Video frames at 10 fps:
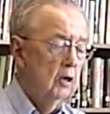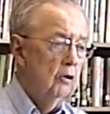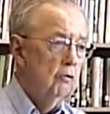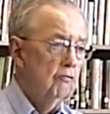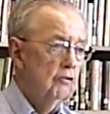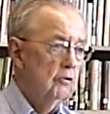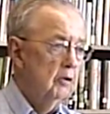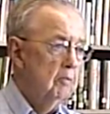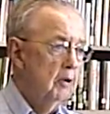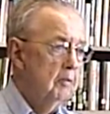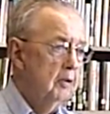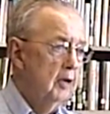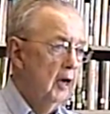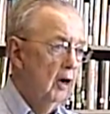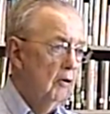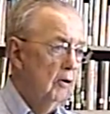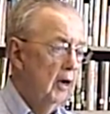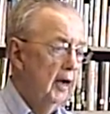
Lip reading: who flew in maybe an hour or a